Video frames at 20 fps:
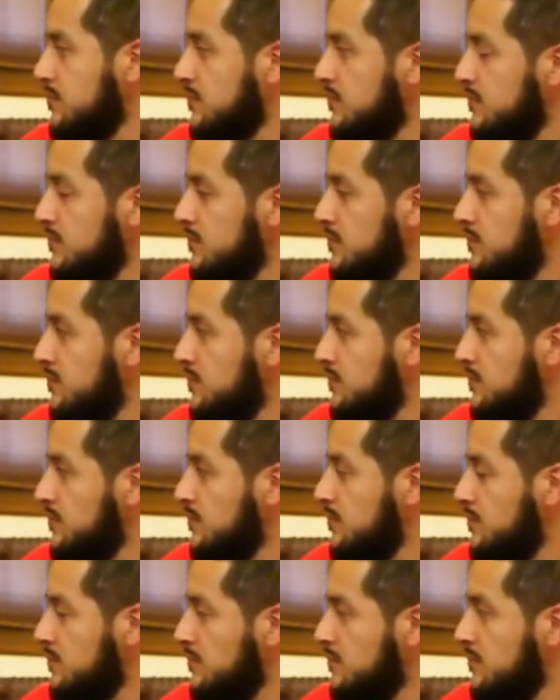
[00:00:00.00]

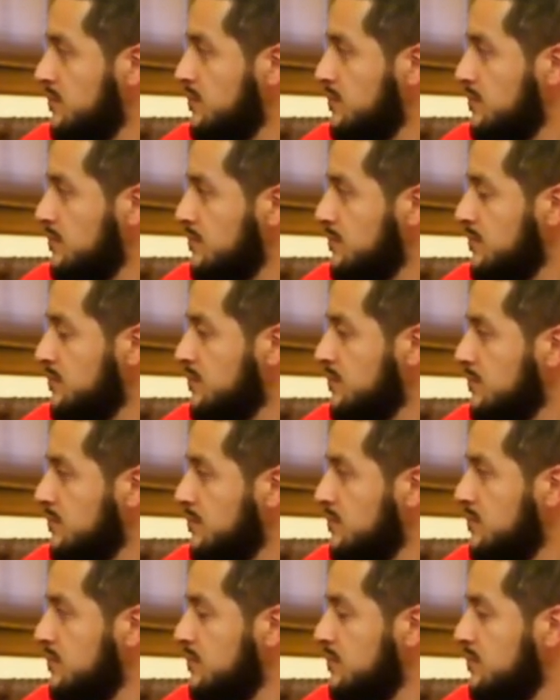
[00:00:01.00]

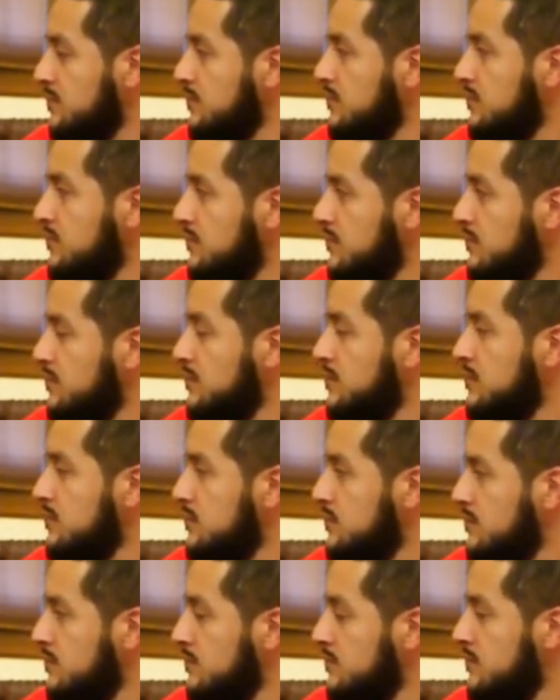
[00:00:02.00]

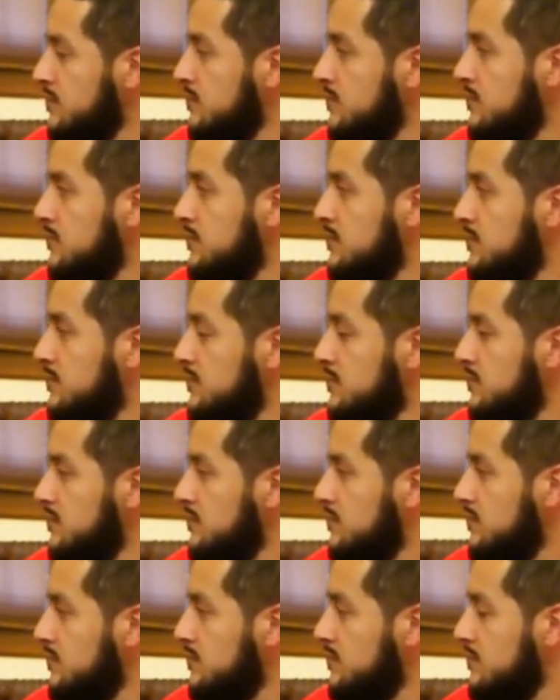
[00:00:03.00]

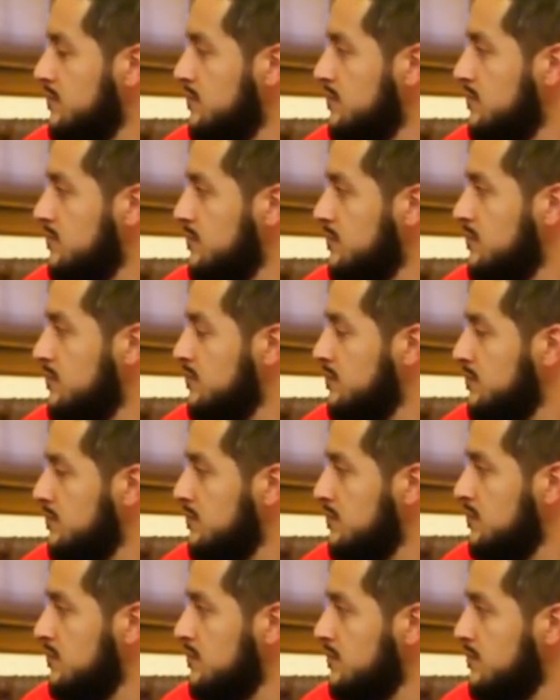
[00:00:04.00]

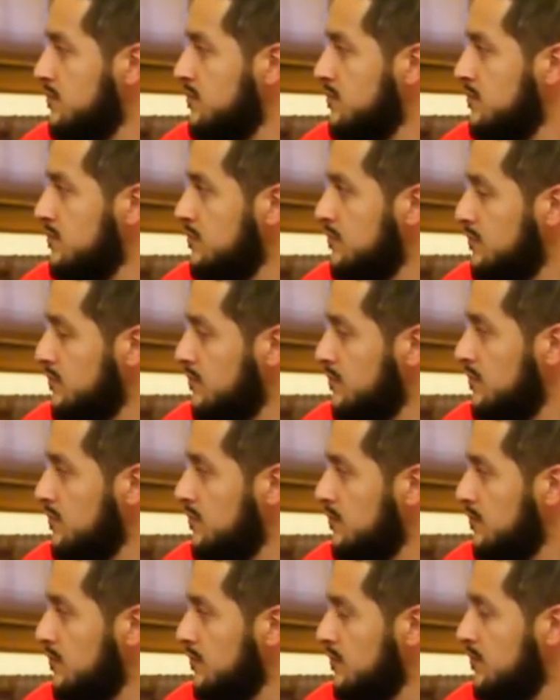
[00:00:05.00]

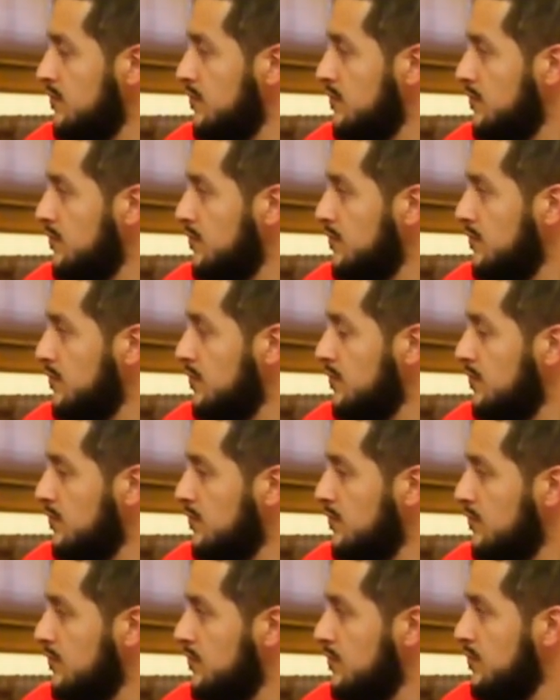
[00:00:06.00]

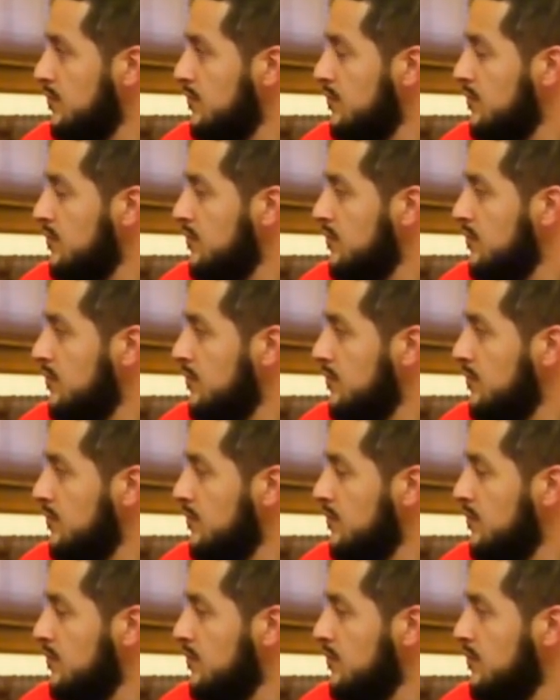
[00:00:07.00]
This person isn't speaking.